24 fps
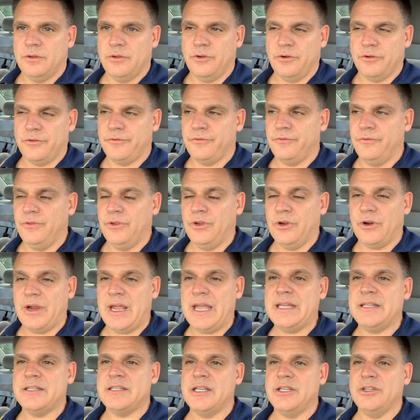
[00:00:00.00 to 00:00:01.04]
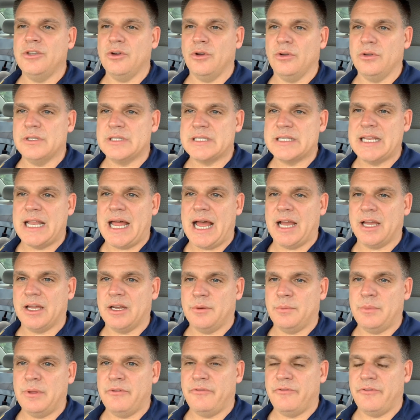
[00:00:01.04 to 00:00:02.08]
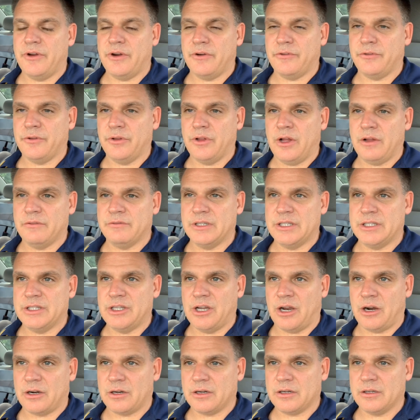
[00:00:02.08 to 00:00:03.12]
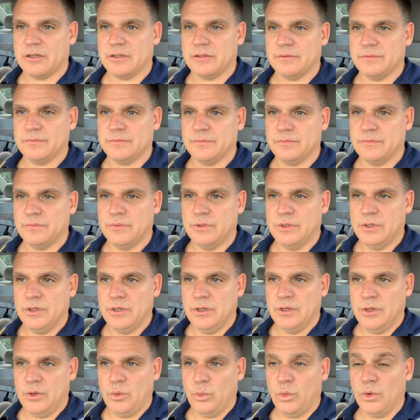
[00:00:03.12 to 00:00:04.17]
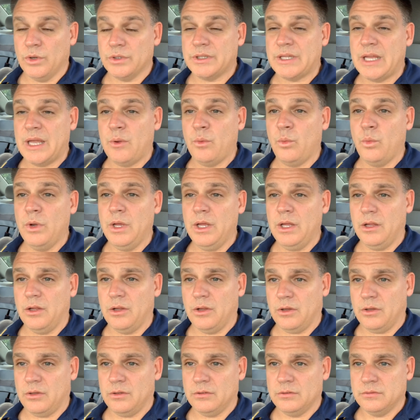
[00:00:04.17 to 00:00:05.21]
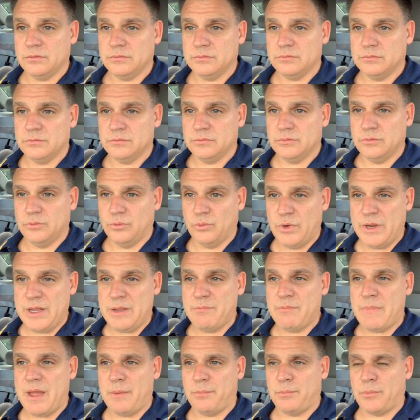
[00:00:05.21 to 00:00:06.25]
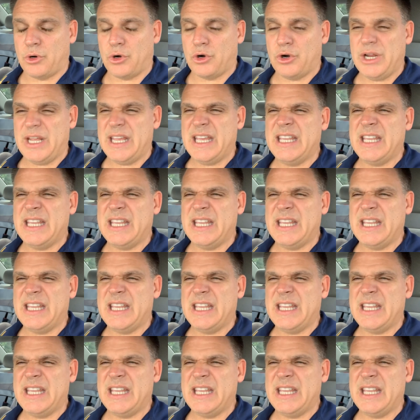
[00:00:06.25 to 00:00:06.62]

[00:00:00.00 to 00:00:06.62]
Your 18-year-old is not going to be fearful of the dark. What they will remember